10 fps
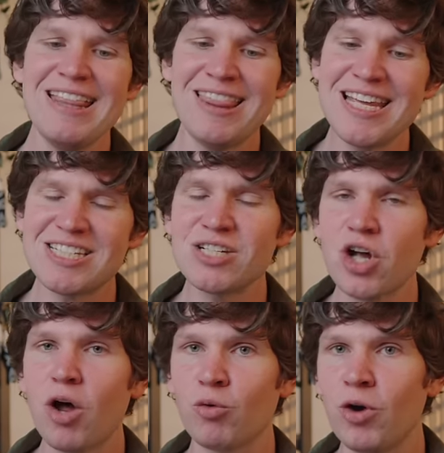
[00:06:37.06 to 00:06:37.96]
this is
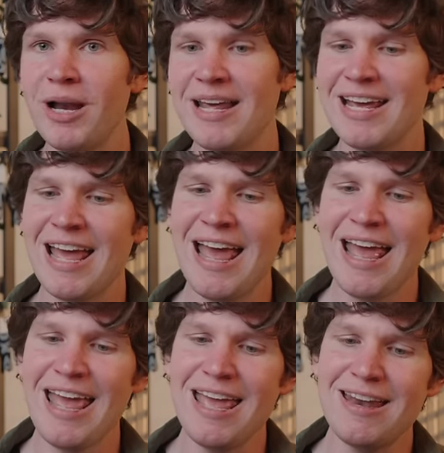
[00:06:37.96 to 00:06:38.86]
all running
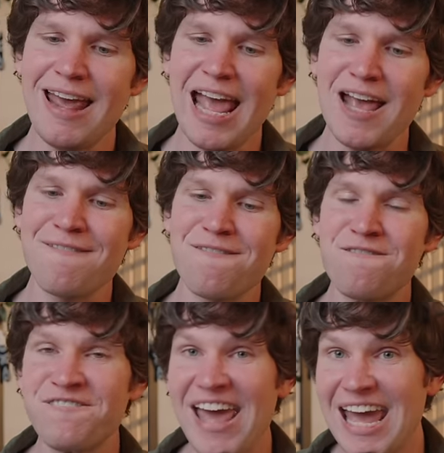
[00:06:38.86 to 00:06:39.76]
in a
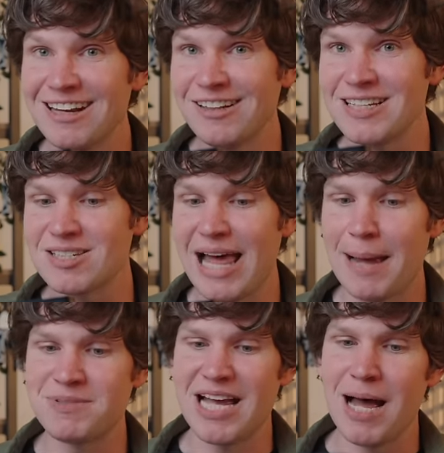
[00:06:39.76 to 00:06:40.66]
fanless
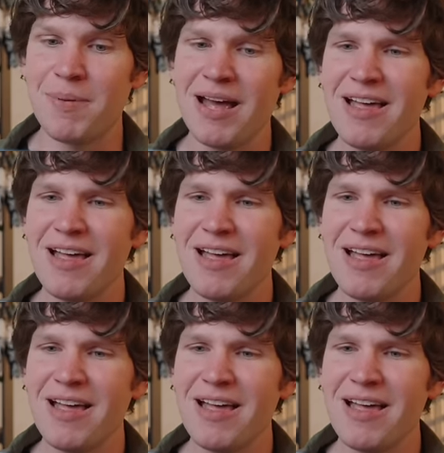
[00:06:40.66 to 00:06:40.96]
laptop